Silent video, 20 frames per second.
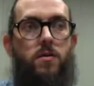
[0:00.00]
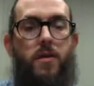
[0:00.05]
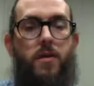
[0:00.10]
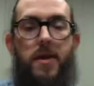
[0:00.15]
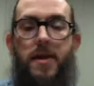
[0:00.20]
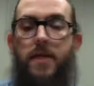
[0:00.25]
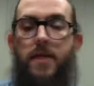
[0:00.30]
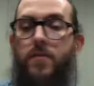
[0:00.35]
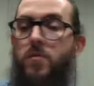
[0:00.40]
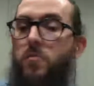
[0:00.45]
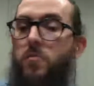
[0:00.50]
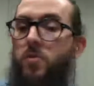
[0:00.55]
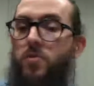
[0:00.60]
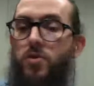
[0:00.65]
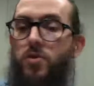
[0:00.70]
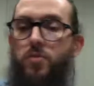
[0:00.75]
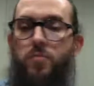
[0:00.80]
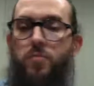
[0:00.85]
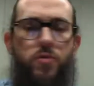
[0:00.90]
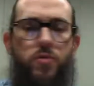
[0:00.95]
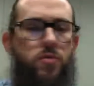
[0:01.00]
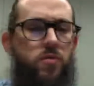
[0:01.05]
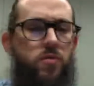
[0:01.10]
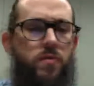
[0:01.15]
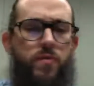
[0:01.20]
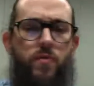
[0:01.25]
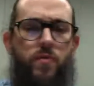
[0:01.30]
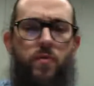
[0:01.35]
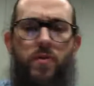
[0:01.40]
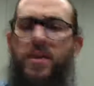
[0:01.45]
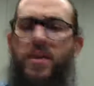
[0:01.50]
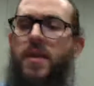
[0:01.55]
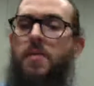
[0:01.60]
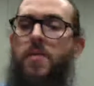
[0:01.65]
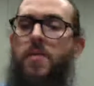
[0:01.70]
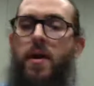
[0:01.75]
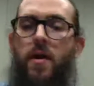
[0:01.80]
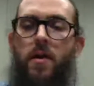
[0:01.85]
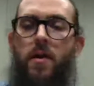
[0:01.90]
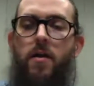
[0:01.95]
can have the most beautiful
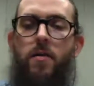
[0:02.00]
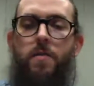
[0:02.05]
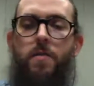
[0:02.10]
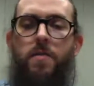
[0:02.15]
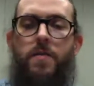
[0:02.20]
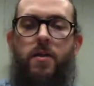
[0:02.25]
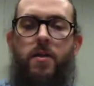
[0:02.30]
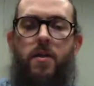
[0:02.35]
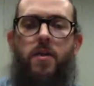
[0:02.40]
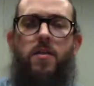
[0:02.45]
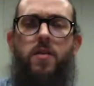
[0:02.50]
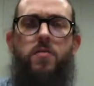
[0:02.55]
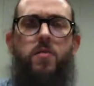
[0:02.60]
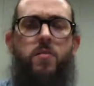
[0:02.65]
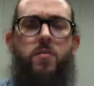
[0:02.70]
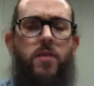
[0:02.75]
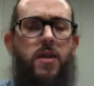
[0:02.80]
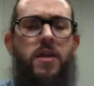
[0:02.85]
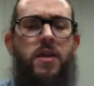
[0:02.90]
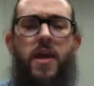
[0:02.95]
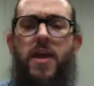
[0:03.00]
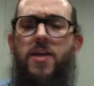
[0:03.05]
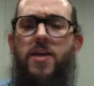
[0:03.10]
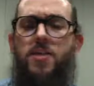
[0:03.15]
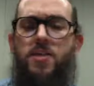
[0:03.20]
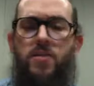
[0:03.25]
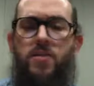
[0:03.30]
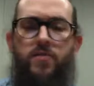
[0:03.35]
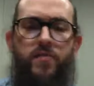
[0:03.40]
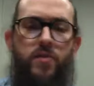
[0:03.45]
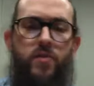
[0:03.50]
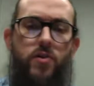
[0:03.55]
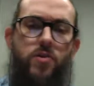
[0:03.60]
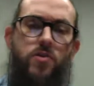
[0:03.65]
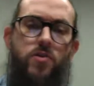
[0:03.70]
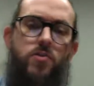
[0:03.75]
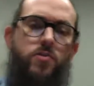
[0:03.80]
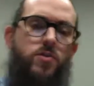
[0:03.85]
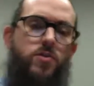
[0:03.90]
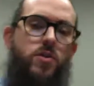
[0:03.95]
email, engaging
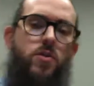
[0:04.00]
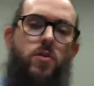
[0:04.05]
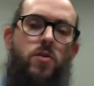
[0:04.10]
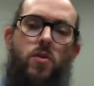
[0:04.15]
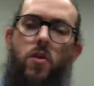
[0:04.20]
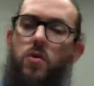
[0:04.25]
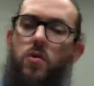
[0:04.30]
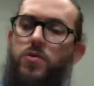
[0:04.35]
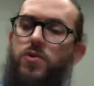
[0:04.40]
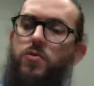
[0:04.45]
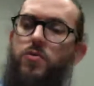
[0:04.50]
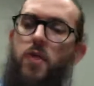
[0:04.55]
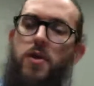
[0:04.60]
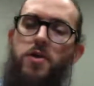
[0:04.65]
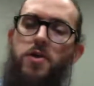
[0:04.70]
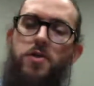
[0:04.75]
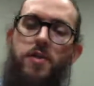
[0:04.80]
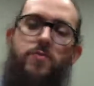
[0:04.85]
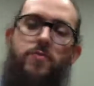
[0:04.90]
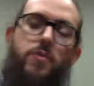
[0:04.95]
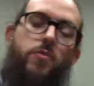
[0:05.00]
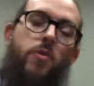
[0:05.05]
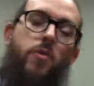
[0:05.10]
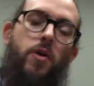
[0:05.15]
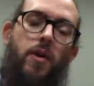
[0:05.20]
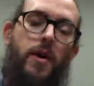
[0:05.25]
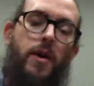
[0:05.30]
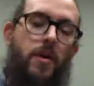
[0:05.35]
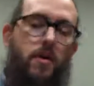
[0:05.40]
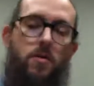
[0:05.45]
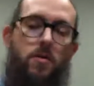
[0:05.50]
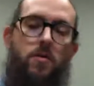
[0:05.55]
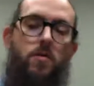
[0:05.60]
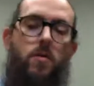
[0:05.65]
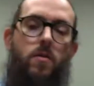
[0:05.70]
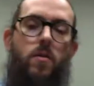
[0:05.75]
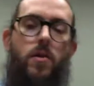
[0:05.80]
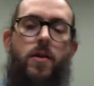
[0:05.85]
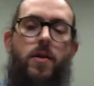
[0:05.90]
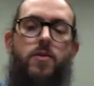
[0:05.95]
photos, you know, calls to action everywhere. Like, you know,
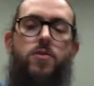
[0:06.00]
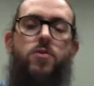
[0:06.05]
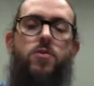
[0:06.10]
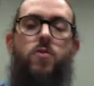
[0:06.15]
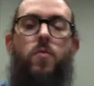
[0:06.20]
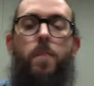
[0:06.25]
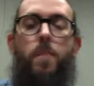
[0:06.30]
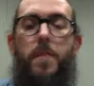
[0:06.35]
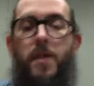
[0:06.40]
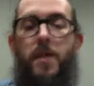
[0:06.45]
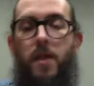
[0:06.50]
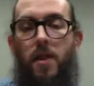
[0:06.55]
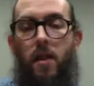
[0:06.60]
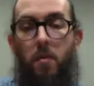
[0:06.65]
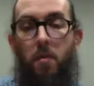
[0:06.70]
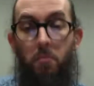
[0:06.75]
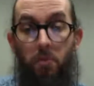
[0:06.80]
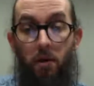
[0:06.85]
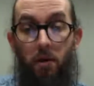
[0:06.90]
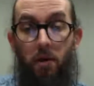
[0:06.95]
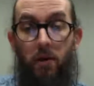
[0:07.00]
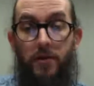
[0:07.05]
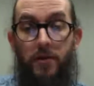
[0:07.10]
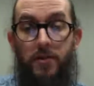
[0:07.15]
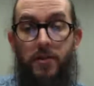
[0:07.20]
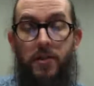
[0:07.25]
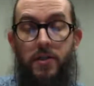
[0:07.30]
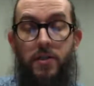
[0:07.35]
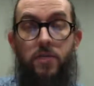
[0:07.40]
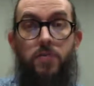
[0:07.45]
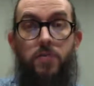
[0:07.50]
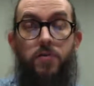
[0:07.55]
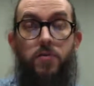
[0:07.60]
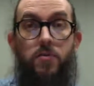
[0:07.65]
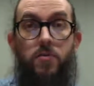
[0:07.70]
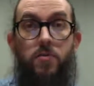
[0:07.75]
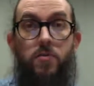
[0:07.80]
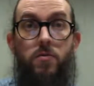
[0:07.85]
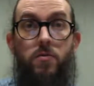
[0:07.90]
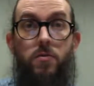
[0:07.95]
okay, it's cool. But if
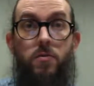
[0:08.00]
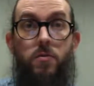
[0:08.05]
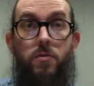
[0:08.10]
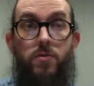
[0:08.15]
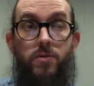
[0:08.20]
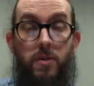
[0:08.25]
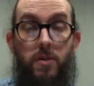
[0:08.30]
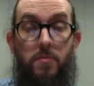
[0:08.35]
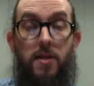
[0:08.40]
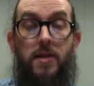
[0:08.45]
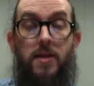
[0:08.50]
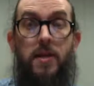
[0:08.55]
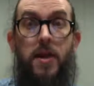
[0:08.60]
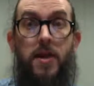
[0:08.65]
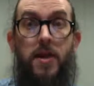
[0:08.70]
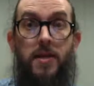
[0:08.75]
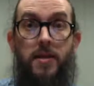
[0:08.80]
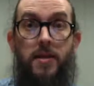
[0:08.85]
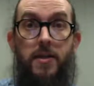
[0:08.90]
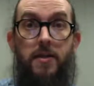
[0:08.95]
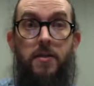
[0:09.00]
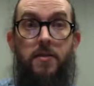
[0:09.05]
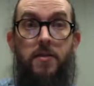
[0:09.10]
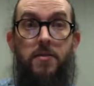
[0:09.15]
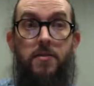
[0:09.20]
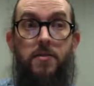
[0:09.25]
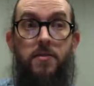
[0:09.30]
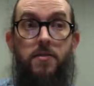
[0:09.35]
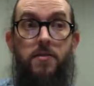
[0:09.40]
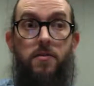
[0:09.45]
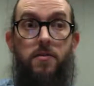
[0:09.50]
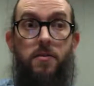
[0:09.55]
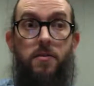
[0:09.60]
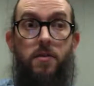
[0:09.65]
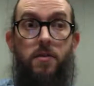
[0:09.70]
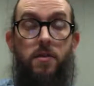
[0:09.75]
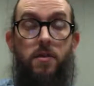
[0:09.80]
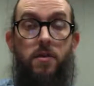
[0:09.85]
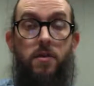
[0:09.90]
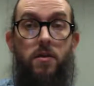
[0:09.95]
your subject line is
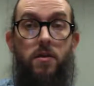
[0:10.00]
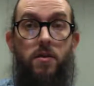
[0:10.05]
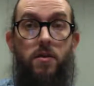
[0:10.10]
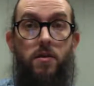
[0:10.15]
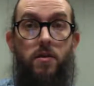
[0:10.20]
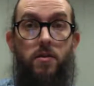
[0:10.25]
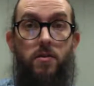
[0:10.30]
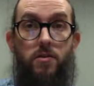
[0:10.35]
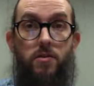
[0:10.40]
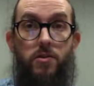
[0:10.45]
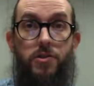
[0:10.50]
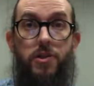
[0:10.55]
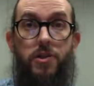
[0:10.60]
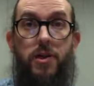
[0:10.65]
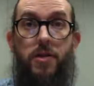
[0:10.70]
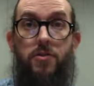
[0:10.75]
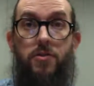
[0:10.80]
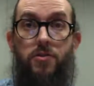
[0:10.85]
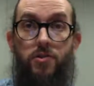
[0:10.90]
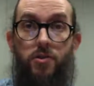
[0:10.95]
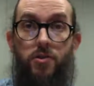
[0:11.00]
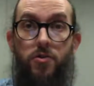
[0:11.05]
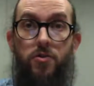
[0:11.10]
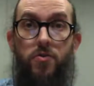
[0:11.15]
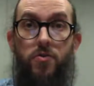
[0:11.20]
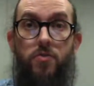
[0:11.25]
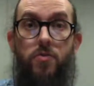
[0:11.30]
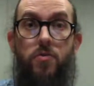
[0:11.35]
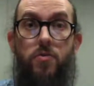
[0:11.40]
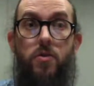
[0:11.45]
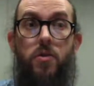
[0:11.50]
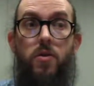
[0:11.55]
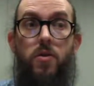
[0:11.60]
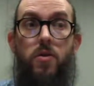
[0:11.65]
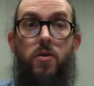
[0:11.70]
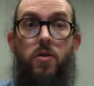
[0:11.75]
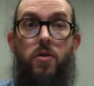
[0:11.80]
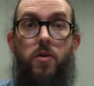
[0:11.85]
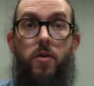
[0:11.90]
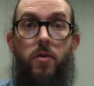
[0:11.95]
Jane Doe
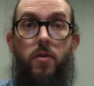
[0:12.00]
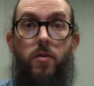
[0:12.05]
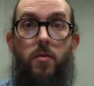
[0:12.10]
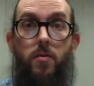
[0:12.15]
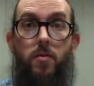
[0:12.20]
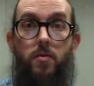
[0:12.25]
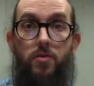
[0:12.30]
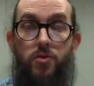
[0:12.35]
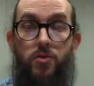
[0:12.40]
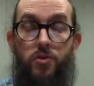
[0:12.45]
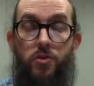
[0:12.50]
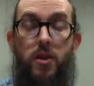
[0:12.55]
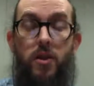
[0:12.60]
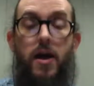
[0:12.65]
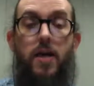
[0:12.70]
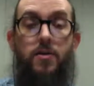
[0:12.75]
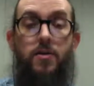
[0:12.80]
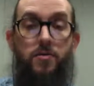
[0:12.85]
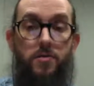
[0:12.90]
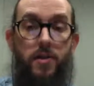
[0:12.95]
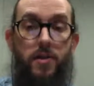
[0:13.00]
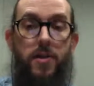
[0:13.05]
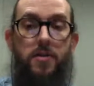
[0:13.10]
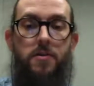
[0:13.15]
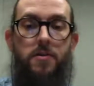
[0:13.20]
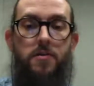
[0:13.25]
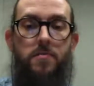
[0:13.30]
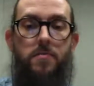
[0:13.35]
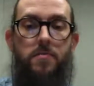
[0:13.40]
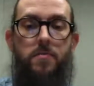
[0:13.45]
July newsletter,